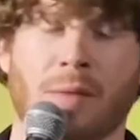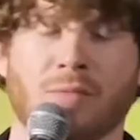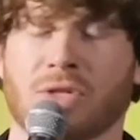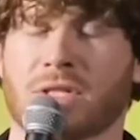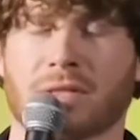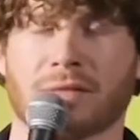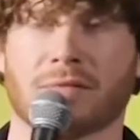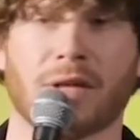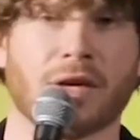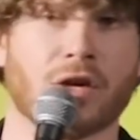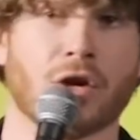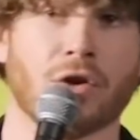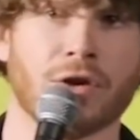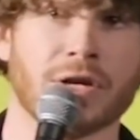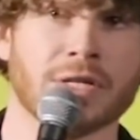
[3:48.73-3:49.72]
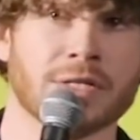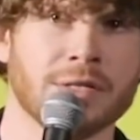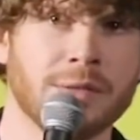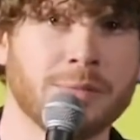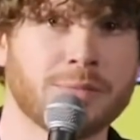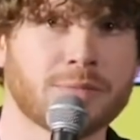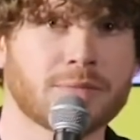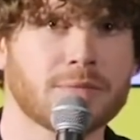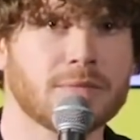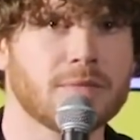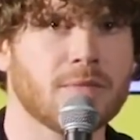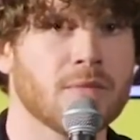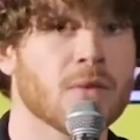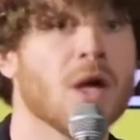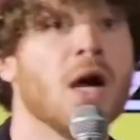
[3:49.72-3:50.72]
Just like curious.
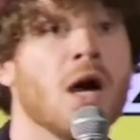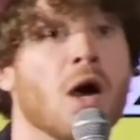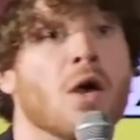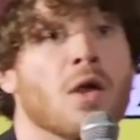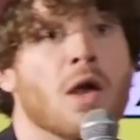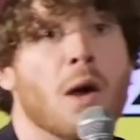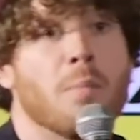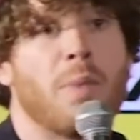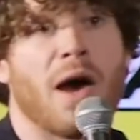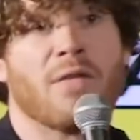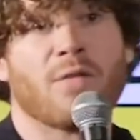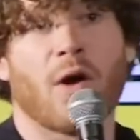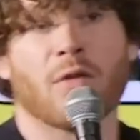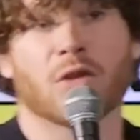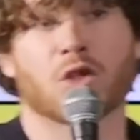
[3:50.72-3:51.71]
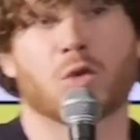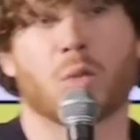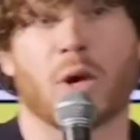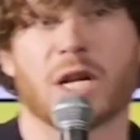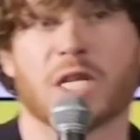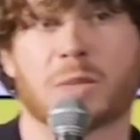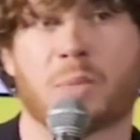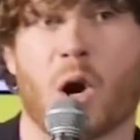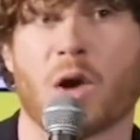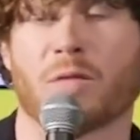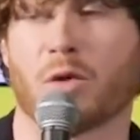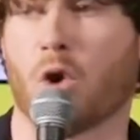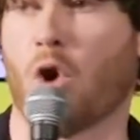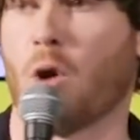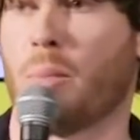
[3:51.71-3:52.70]
By far the sweatiest part
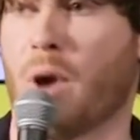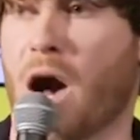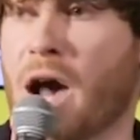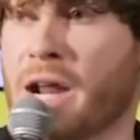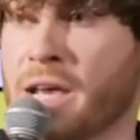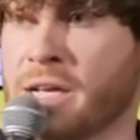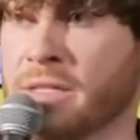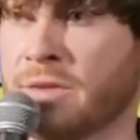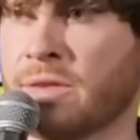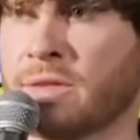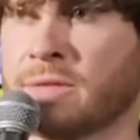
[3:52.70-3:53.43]
of your whole body.